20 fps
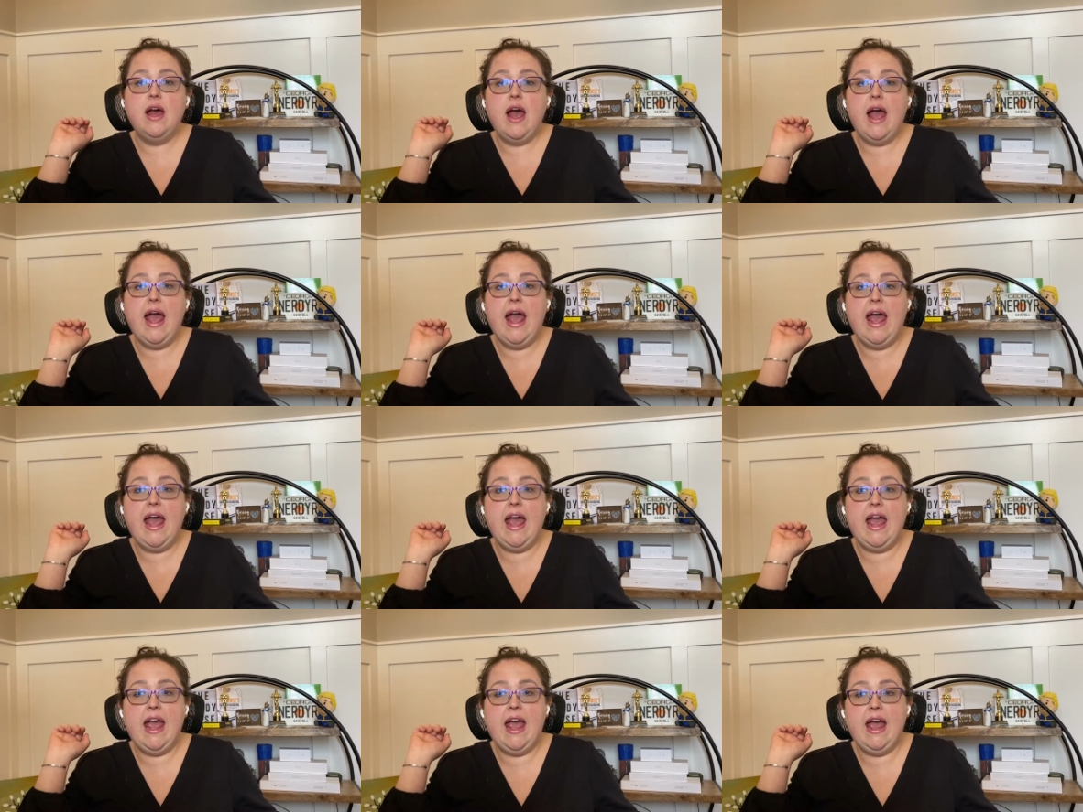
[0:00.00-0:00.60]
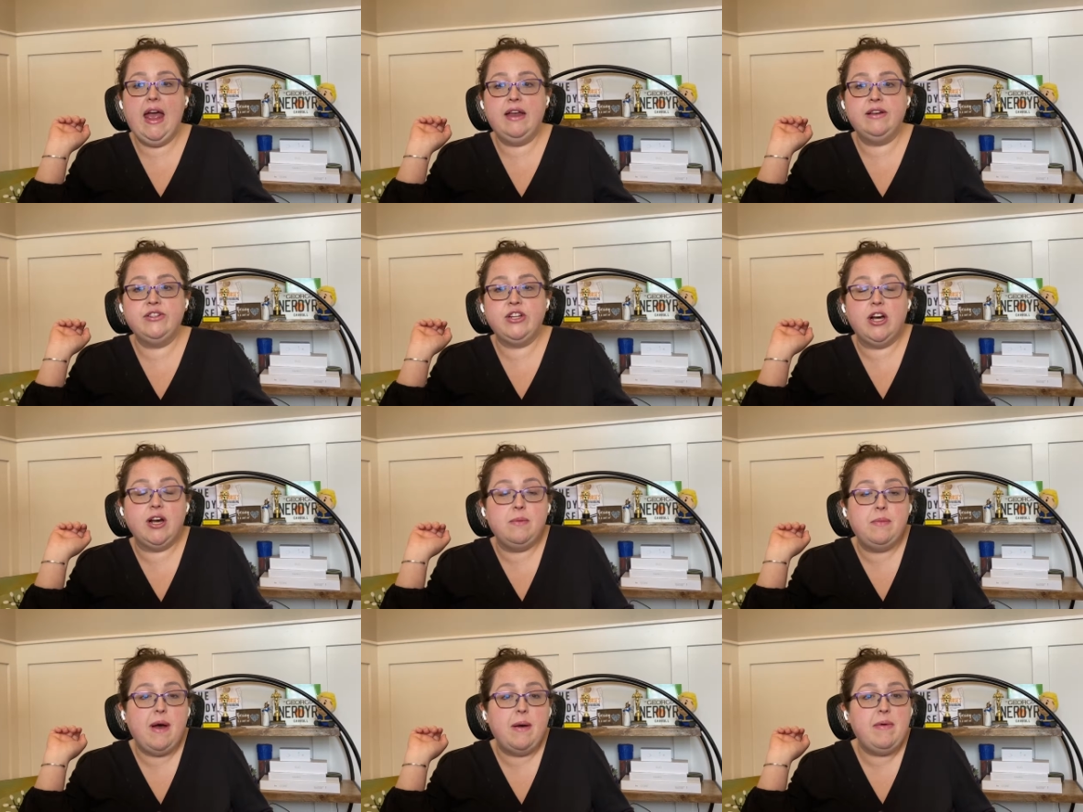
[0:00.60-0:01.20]
and
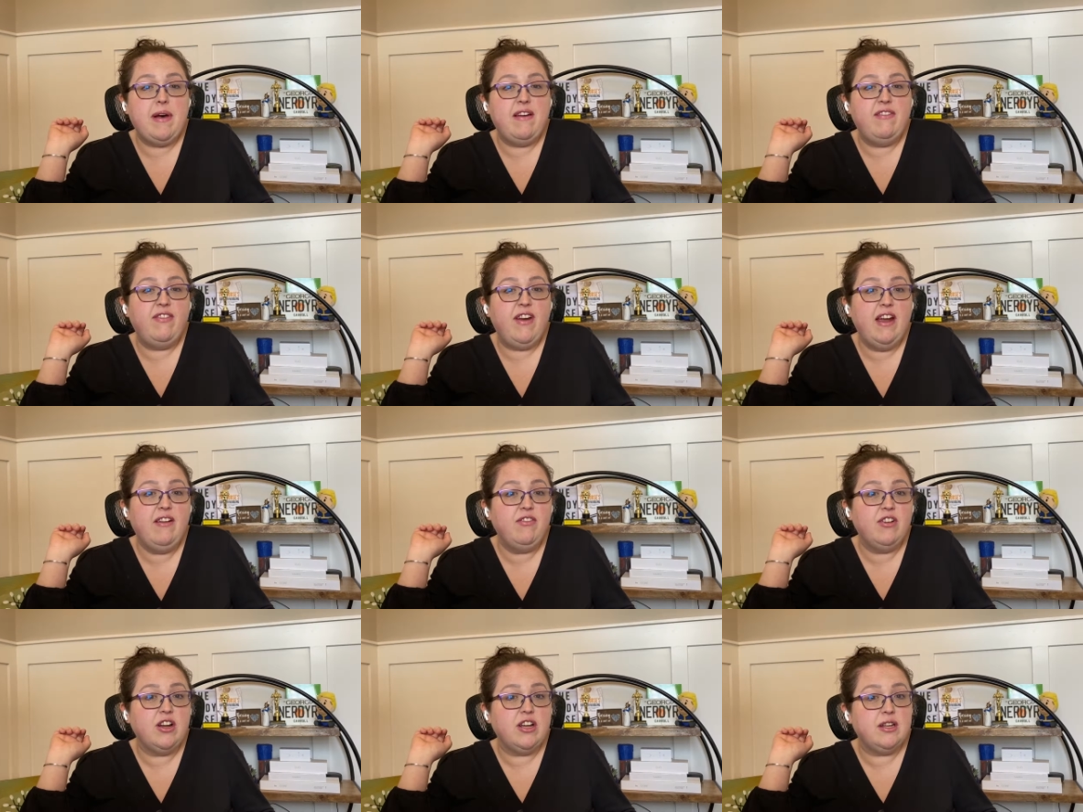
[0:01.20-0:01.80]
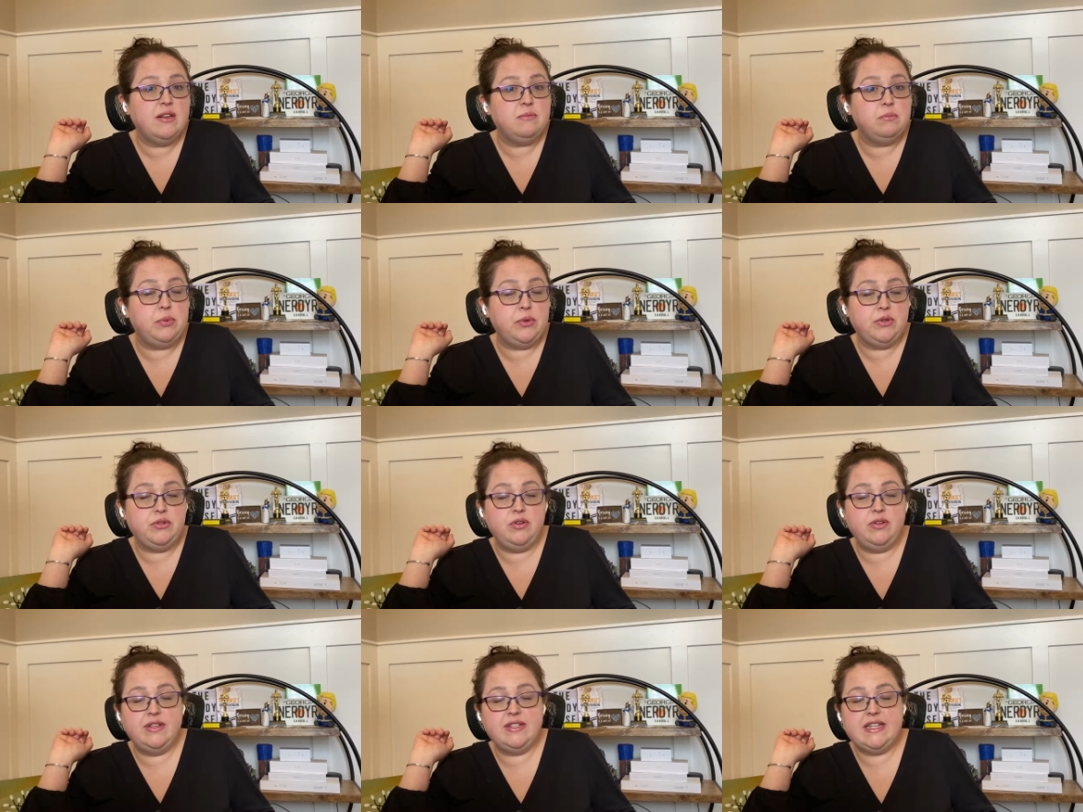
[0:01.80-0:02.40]
talk about my favorite
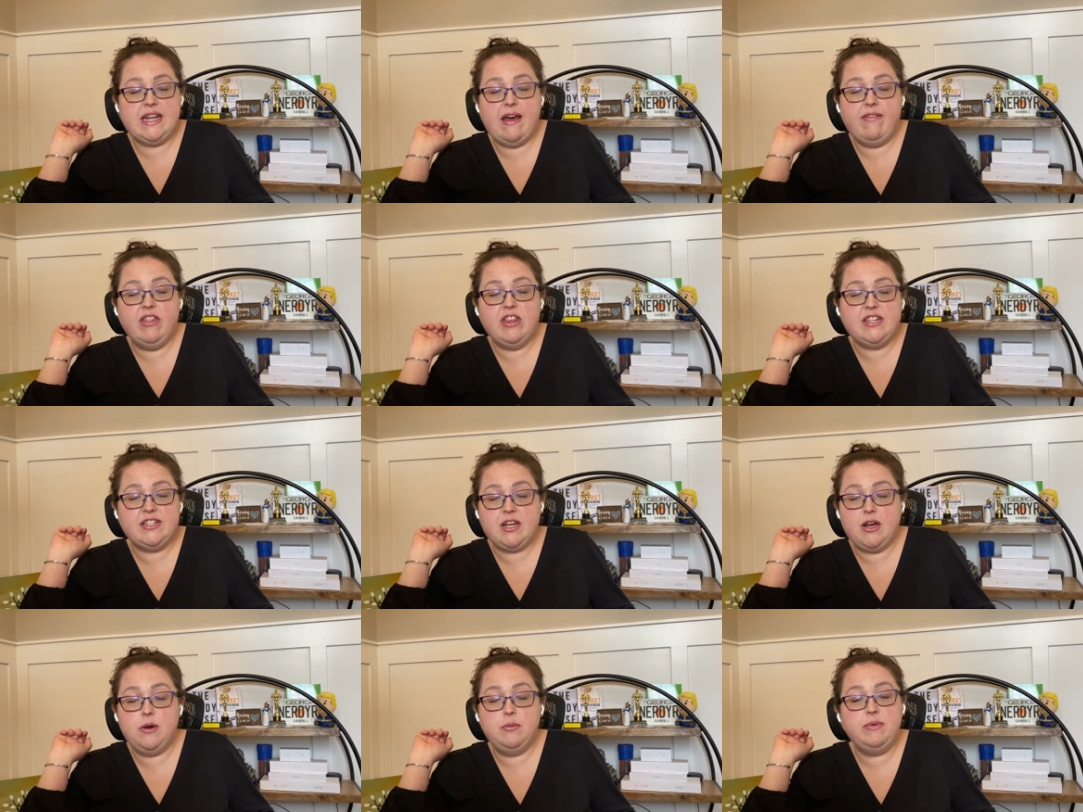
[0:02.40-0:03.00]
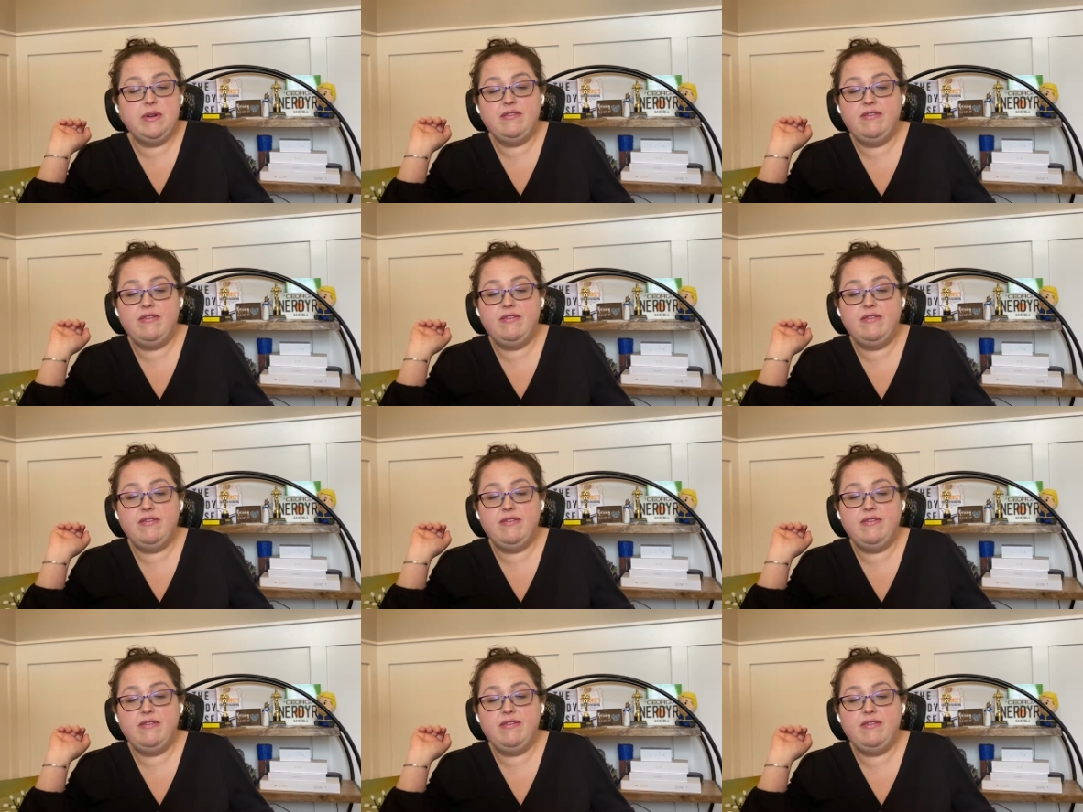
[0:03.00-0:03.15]
Bluetooth stethoscope.